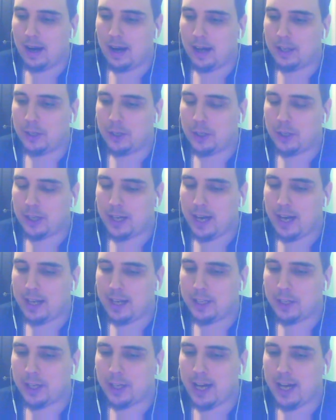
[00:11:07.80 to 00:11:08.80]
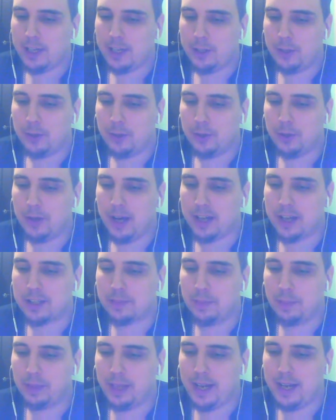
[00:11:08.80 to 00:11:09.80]
tried to
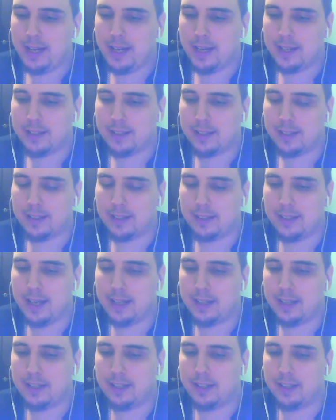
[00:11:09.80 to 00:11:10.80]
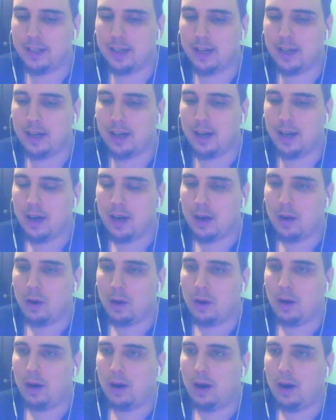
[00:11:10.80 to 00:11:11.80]
explain us that
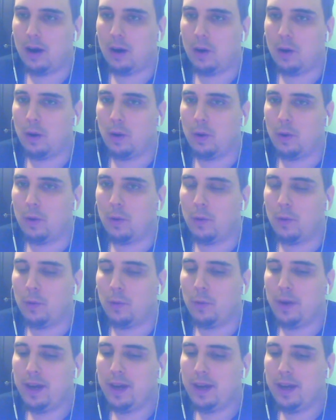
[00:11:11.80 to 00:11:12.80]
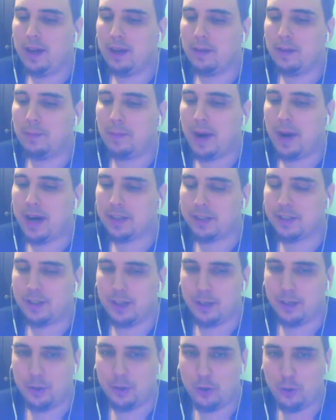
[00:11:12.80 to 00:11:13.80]
we must
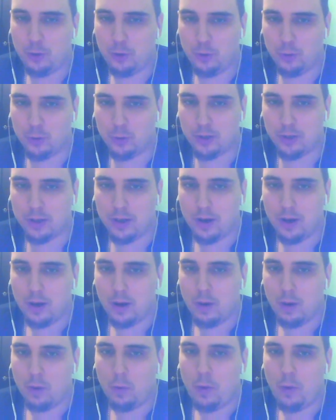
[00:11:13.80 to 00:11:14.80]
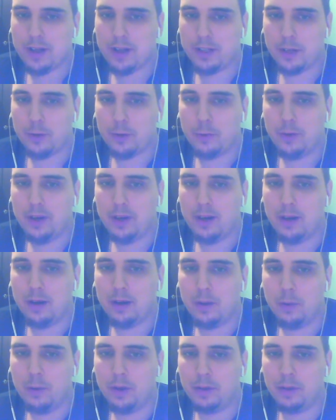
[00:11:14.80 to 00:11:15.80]
choose whether we
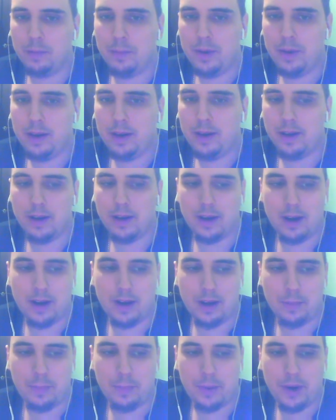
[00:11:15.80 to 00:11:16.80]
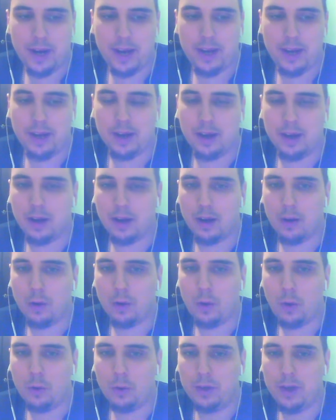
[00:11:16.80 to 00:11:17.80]
will be pray
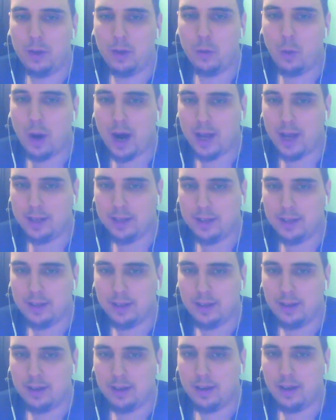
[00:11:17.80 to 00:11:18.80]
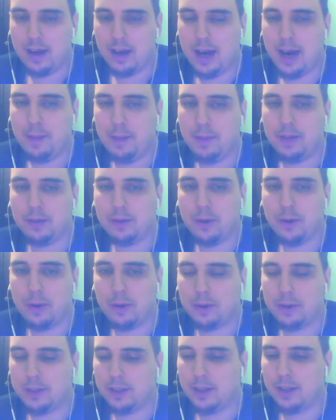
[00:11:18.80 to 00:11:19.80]
only one, I mean
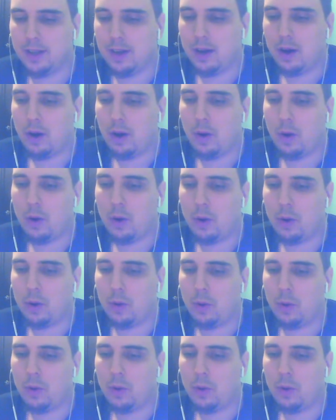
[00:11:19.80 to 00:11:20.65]
God, or